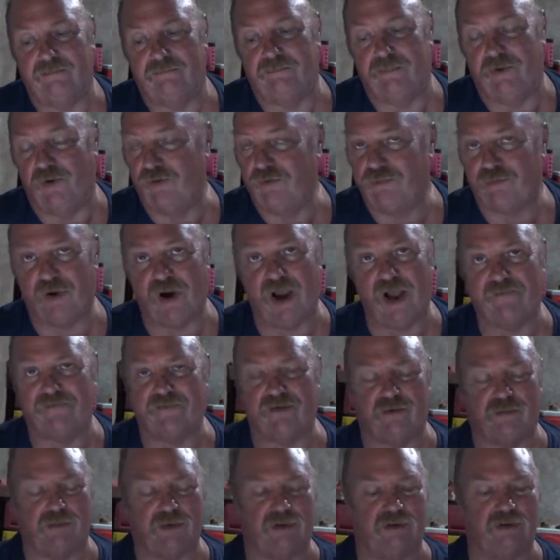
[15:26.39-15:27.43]
both
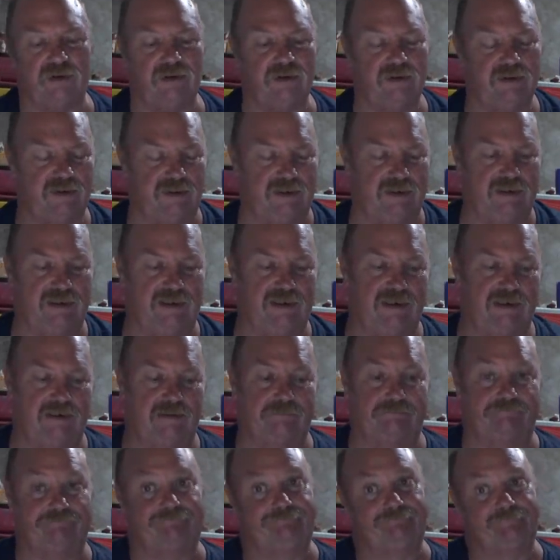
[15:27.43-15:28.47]
profitable
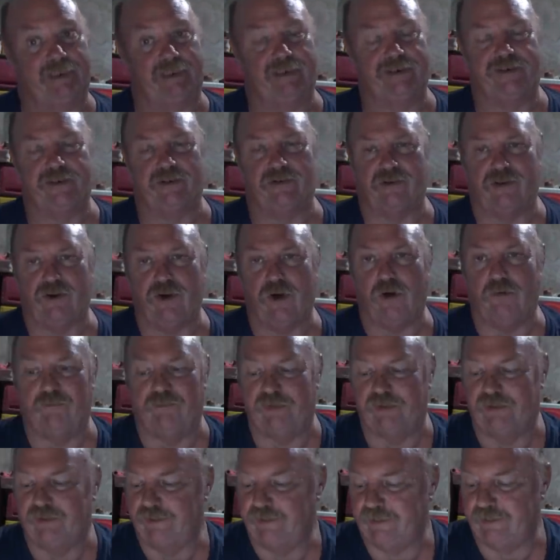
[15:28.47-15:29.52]
until
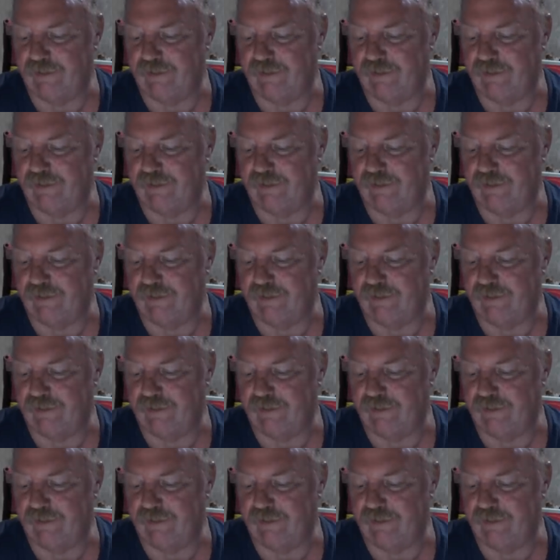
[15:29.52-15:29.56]
COVID.